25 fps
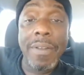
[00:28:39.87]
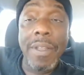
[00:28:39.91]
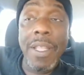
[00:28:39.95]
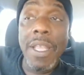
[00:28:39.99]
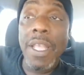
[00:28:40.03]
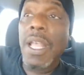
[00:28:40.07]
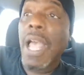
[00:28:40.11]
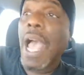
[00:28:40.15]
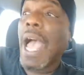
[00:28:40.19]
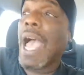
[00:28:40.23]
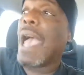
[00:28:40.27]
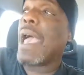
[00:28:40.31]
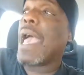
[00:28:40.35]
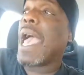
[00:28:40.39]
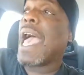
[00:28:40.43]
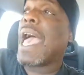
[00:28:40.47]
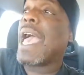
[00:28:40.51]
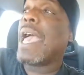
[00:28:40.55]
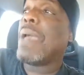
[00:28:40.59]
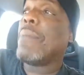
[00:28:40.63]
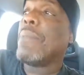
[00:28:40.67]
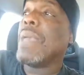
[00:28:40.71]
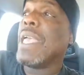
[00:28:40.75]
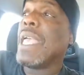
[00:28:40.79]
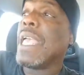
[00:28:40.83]

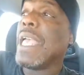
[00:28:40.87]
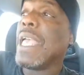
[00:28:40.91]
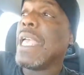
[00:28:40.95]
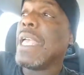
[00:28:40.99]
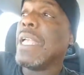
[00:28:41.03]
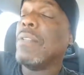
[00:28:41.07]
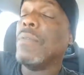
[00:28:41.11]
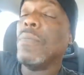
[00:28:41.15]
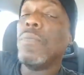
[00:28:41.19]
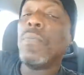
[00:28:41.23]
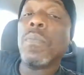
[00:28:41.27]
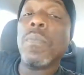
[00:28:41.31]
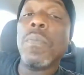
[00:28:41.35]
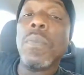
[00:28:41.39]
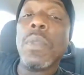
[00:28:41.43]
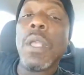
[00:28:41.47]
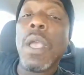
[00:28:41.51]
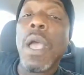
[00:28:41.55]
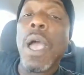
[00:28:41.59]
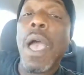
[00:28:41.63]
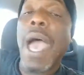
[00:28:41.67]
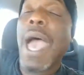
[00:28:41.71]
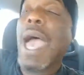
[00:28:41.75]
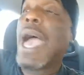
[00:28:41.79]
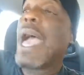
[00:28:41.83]
I mean,
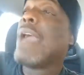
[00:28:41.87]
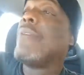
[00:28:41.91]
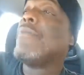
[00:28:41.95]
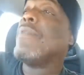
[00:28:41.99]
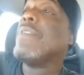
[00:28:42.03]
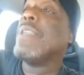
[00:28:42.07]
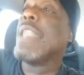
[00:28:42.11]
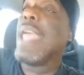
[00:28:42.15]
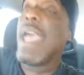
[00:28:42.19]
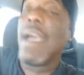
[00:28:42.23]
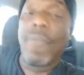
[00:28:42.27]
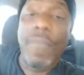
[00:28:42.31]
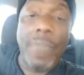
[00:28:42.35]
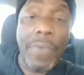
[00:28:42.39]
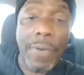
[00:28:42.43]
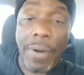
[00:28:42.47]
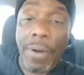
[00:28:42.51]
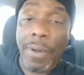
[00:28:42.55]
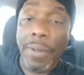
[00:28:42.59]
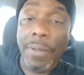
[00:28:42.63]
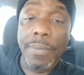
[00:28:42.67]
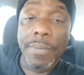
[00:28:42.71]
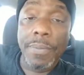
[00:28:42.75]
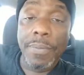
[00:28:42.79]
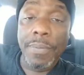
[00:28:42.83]
I've never,
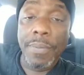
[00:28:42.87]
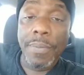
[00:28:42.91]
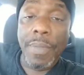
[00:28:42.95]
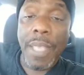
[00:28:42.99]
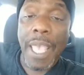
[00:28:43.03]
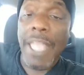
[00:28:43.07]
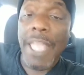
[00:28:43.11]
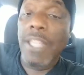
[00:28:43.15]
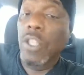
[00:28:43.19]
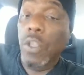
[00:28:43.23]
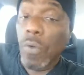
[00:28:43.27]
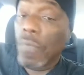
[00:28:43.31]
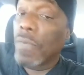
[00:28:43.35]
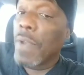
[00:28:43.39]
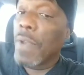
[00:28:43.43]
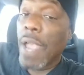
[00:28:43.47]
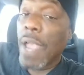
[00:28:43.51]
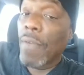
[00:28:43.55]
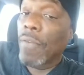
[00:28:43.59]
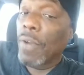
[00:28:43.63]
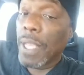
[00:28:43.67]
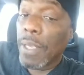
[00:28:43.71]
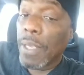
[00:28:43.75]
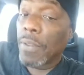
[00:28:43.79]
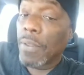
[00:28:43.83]
and you've
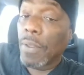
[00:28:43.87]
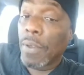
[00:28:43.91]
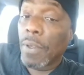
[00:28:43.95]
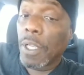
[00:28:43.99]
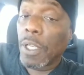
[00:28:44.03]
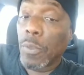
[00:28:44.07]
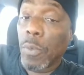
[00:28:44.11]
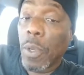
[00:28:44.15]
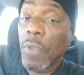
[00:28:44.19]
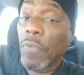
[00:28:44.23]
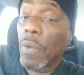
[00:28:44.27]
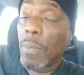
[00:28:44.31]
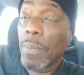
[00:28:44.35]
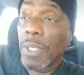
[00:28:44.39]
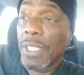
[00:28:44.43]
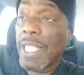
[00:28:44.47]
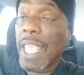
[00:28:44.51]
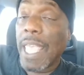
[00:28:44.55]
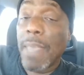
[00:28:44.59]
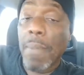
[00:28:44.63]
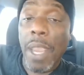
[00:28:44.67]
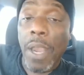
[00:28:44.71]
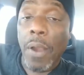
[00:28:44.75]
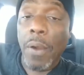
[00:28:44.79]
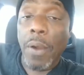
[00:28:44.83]
never either, because we from the
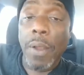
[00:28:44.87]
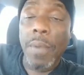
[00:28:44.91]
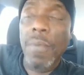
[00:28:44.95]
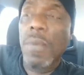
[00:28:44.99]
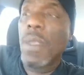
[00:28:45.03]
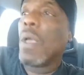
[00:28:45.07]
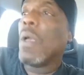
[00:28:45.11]
same era.